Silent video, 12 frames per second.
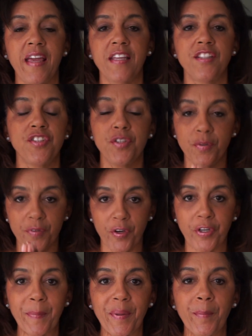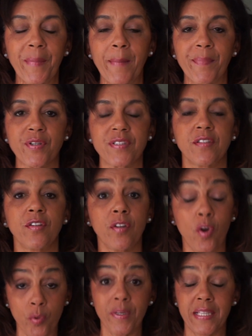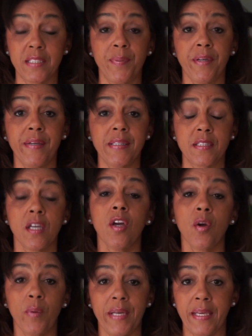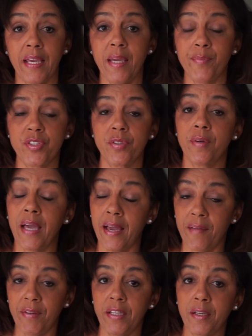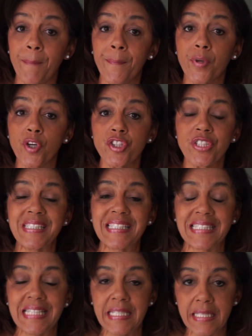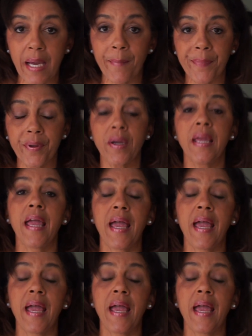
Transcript: and you've heard about my personal own experience when it came to having an emergency number